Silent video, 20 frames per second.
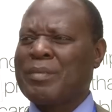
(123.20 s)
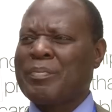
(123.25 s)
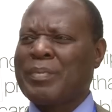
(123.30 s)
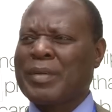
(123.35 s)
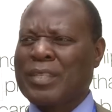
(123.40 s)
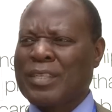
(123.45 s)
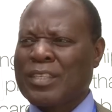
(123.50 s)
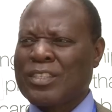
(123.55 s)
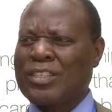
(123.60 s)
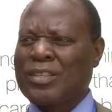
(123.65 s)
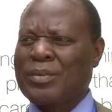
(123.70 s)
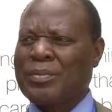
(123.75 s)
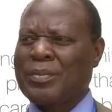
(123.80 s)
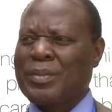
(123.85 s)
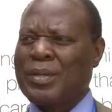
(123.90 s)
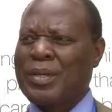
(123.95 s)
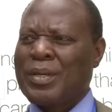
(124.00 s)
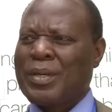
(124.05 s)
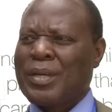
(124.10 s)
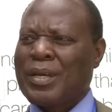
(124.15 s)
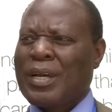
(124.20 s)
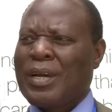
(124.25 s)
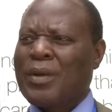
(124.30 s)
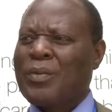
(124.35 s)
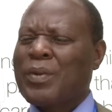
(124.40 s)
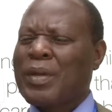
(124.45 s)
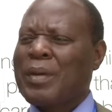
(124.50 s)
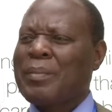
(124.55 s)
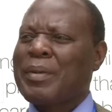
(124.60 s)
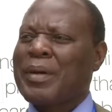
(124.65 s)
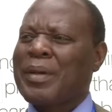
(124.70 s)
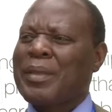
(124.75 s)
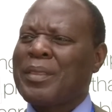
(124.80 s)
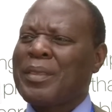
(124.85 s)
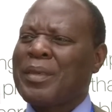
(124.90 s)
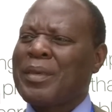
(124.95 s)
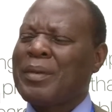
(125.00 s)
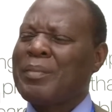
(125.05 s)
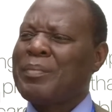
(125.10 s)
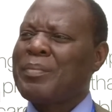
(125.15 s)
partnership, whereby
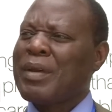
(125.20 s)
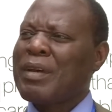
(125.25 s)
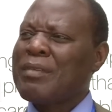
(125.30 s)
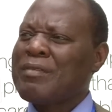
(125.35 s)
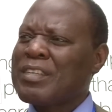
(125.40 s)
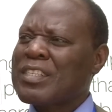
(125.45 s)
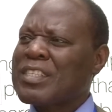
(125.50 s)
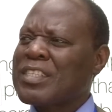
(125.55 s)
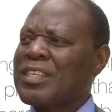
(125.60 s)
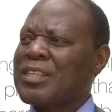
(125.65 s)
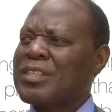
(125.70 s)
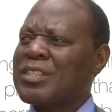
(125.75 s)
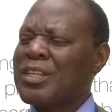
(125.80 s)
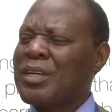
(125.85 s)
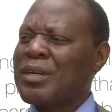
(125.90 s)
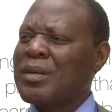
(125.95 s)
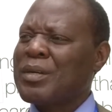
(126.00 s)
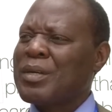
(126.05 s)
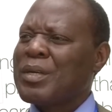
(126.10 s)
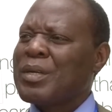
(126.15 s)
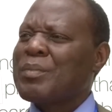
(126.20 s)
the private sector